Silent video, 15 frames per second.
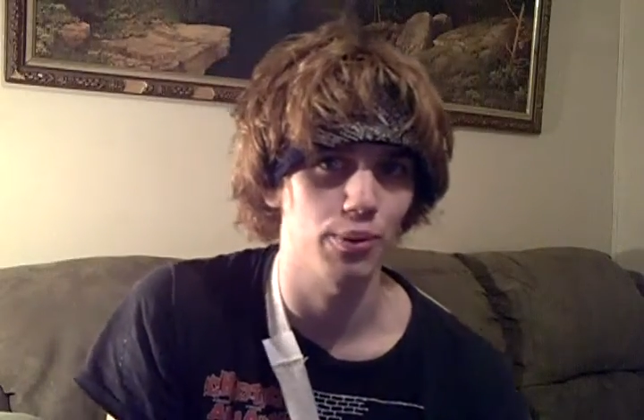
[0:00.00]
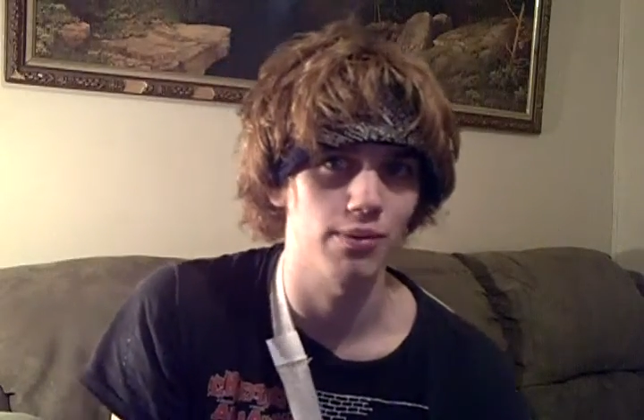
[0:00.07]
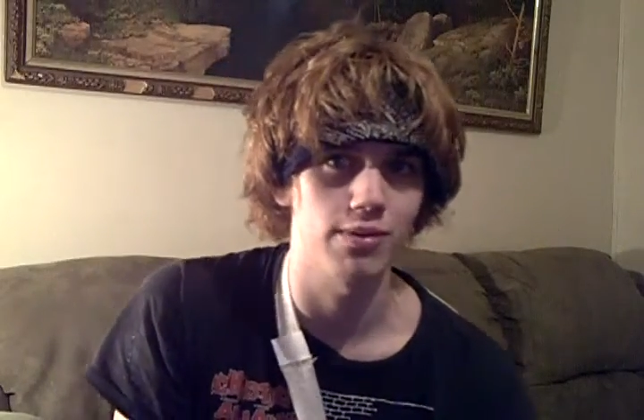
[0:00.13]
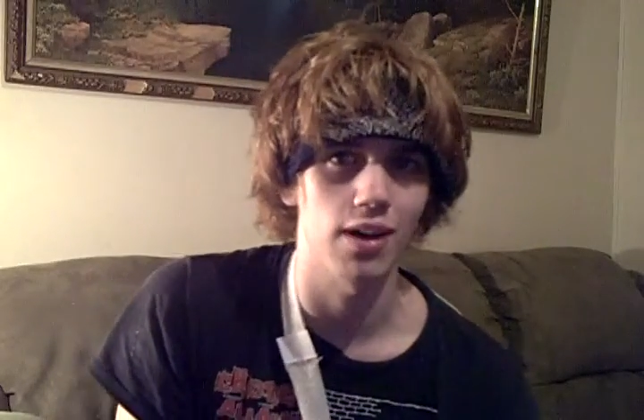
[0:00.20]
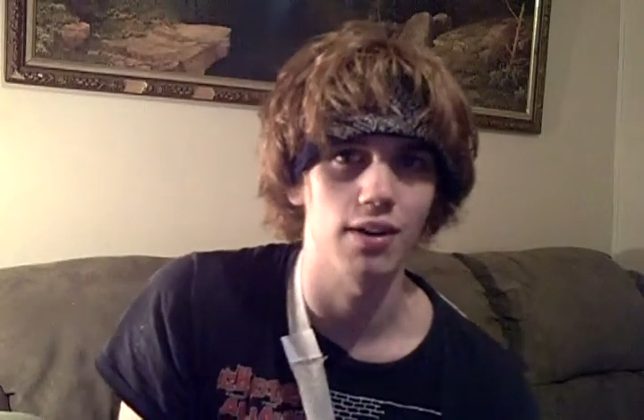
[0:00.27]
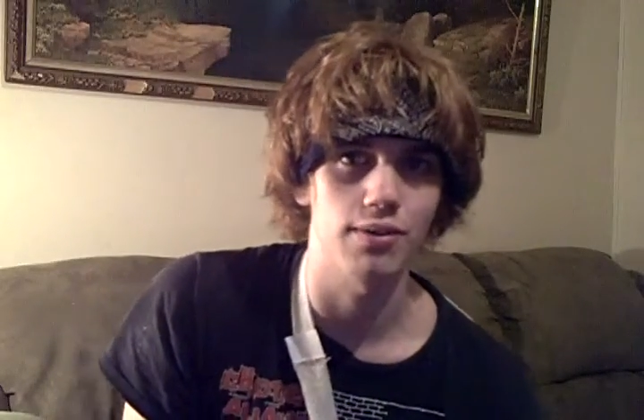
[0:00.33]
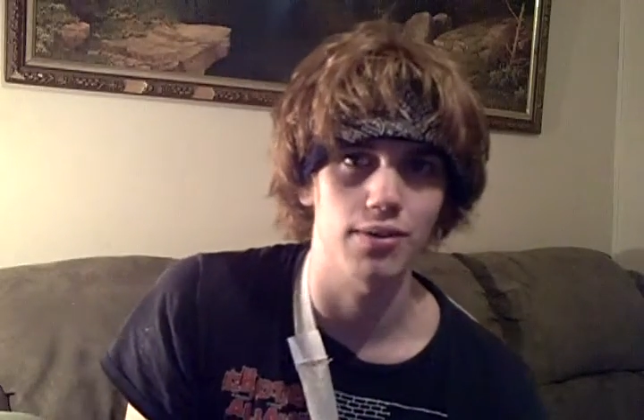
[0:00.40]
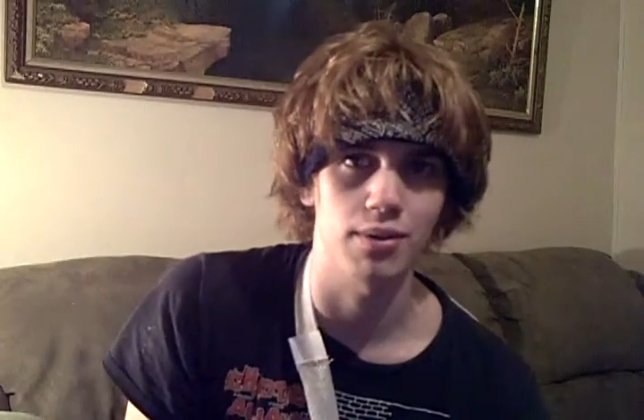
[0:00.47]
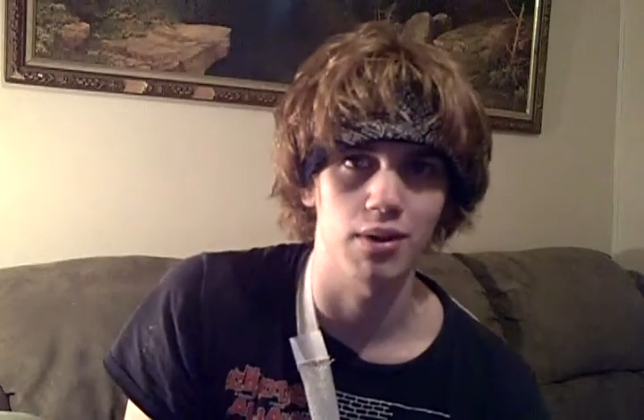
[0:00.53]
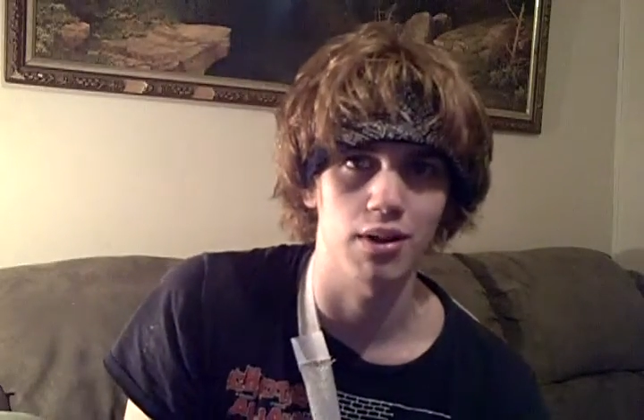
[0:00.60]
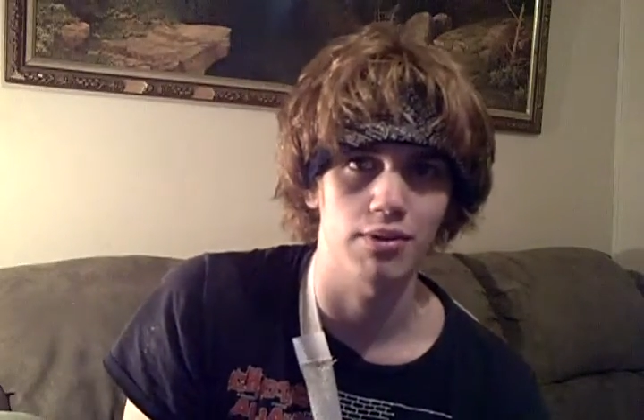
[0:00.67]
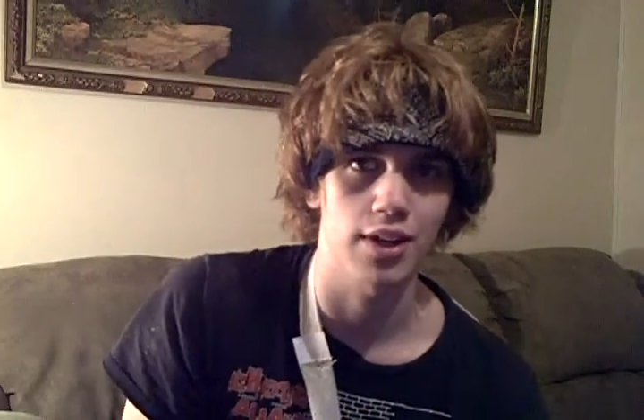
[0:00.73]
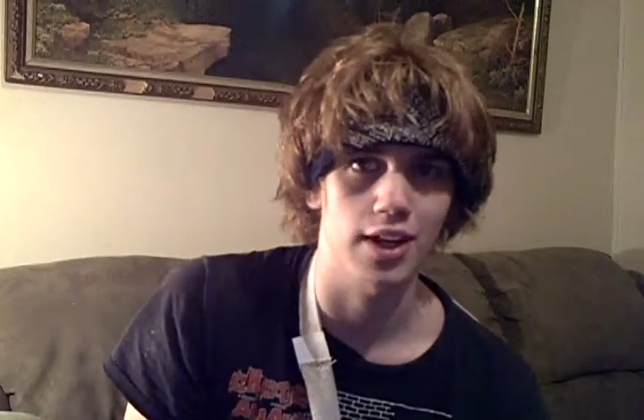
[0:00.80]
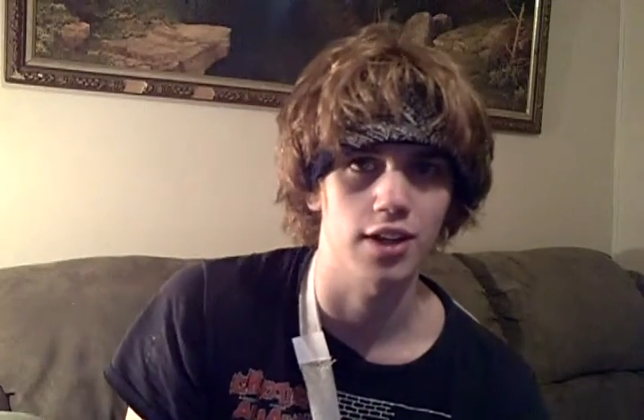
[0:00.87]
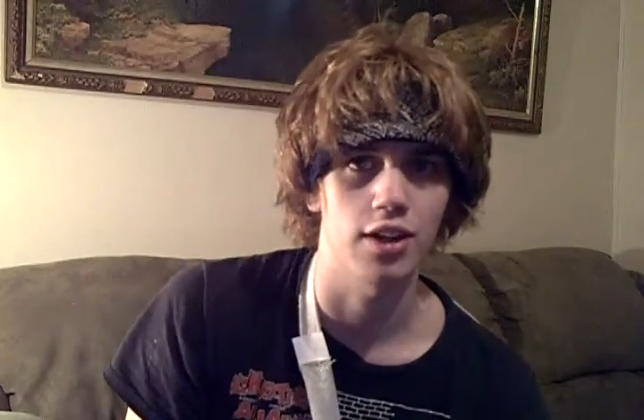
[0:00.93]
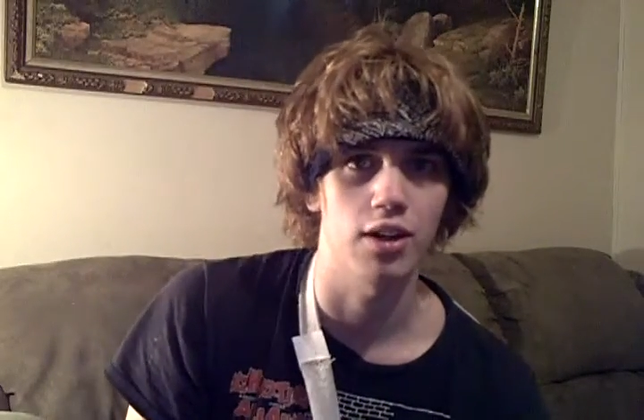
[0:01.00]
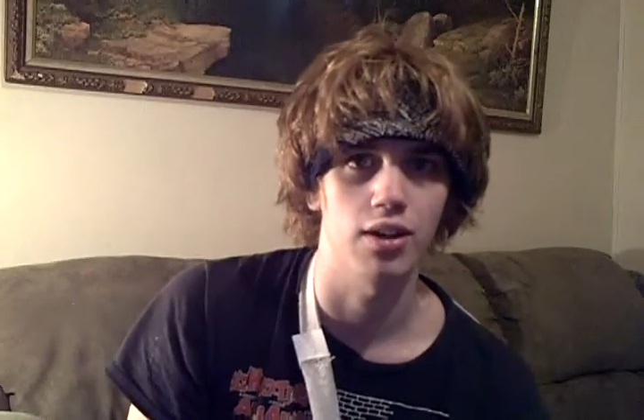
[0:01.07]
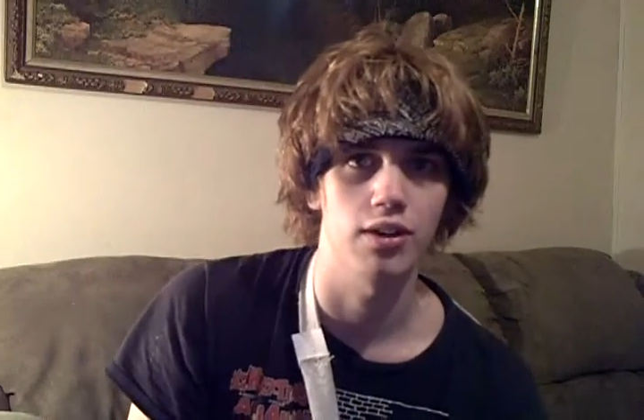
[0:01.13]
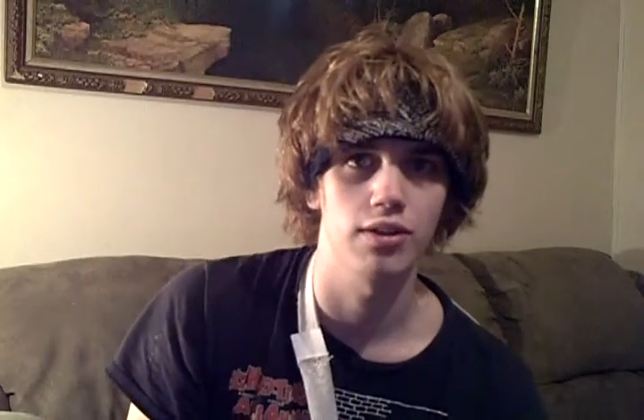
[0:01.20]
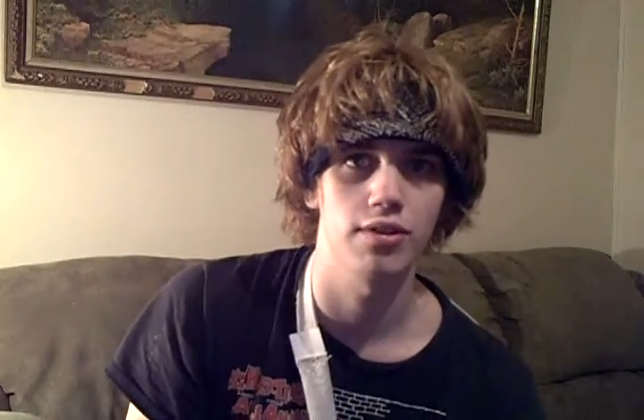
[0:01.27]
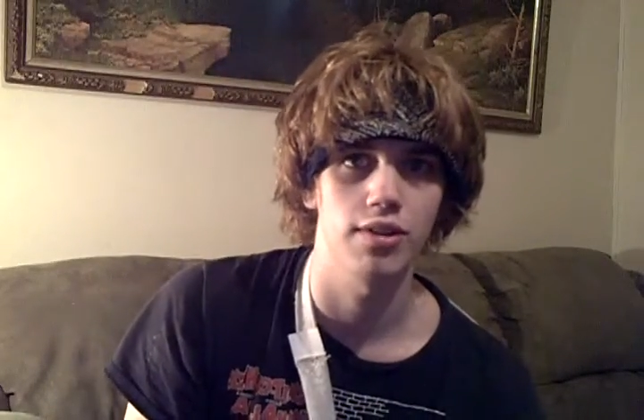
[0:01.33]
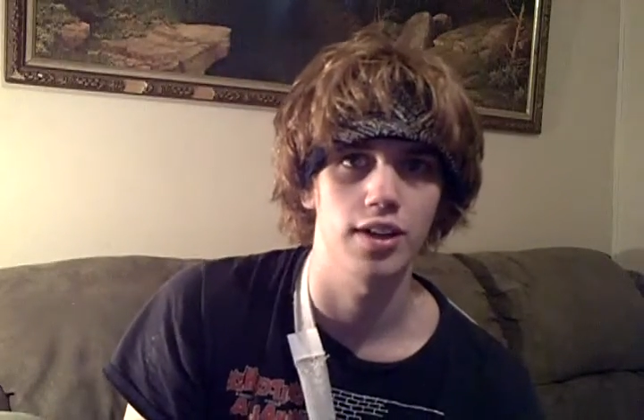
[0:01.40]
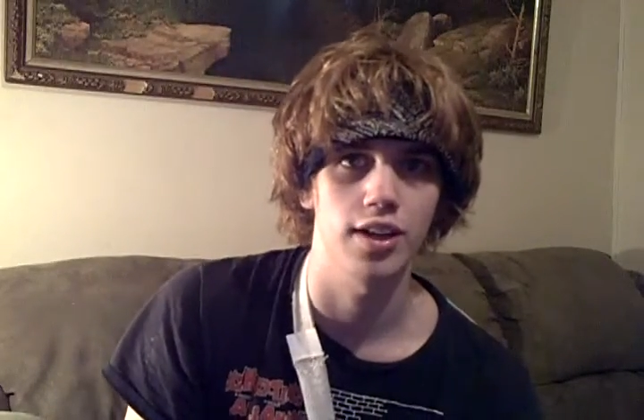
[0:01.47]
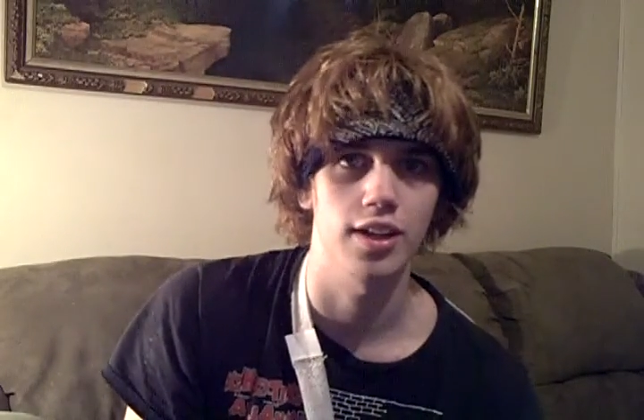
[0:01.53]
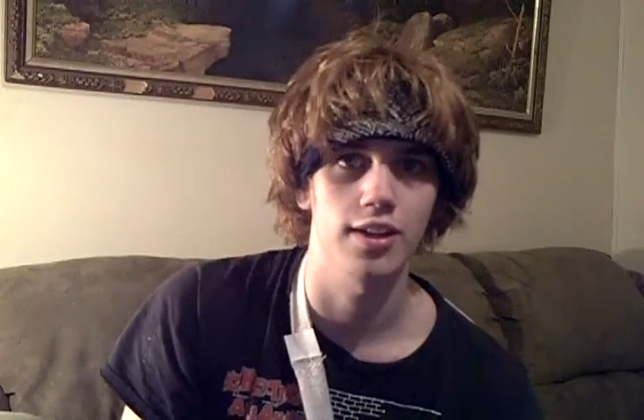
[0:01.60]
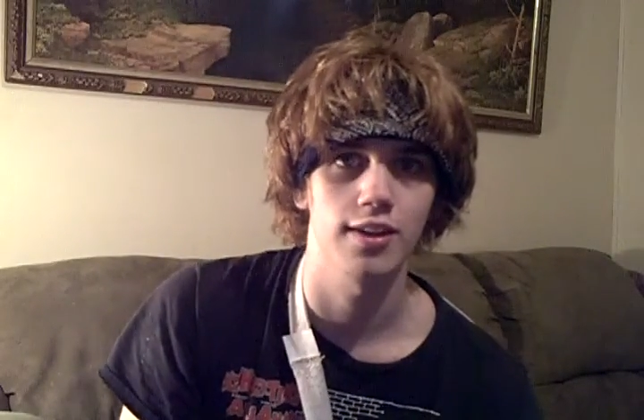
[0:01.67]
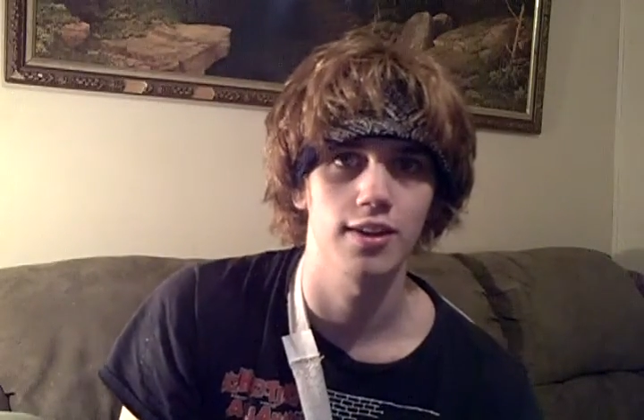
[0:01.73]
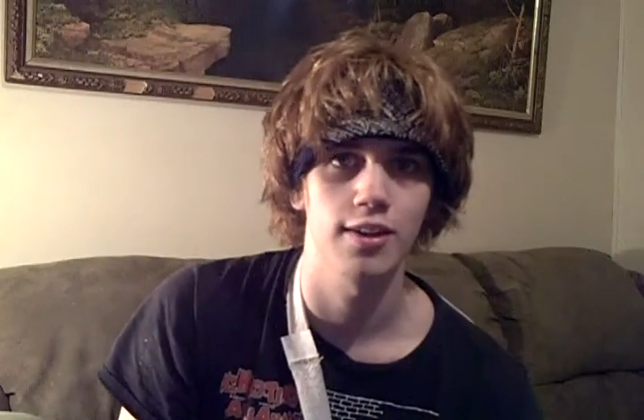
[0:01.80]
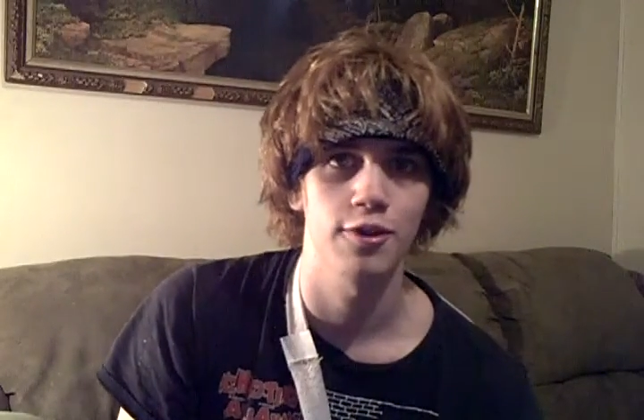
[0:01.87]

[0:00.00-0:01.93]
revolves around technology.